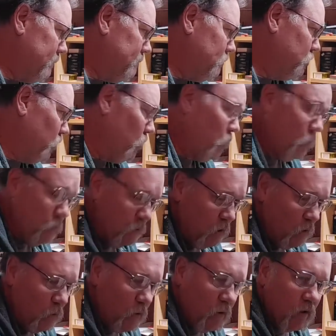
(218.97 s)
So
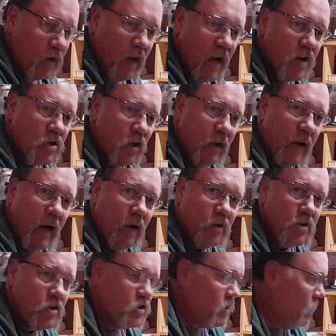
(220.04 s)
occasionally I'll
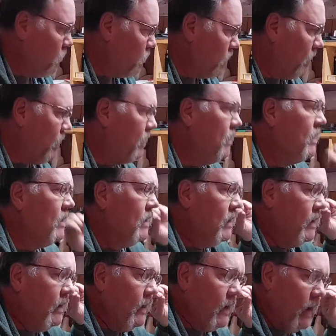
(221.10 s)
just say, okay,
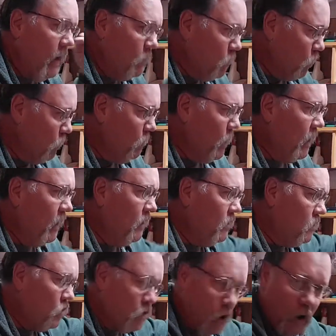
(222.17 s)
I'm going to make
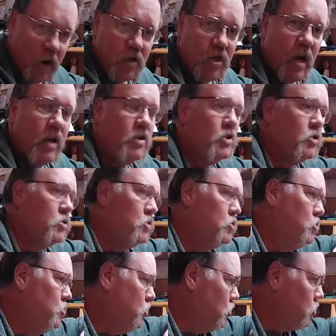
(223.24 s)
turret changes
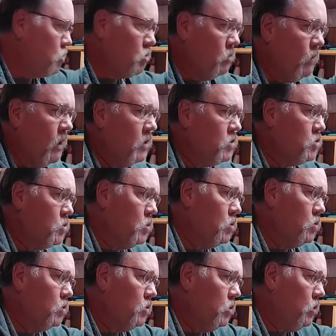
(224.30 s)
just to make
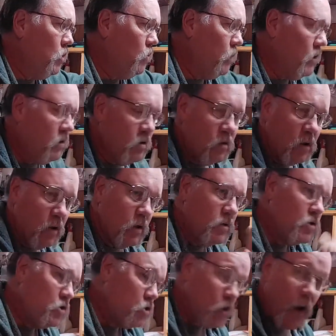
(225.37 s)
sure that the
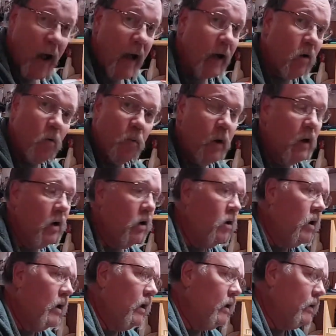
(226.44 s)
turrets track
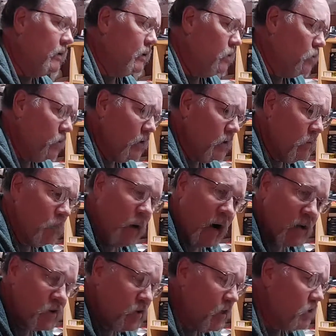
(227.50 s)
well. Did the
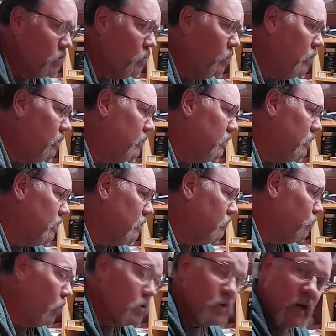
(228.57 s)
box test with it
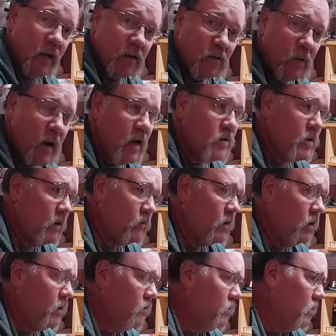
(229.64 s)
first day at the range after
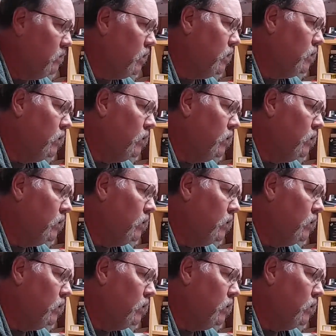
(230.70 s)
getting 0.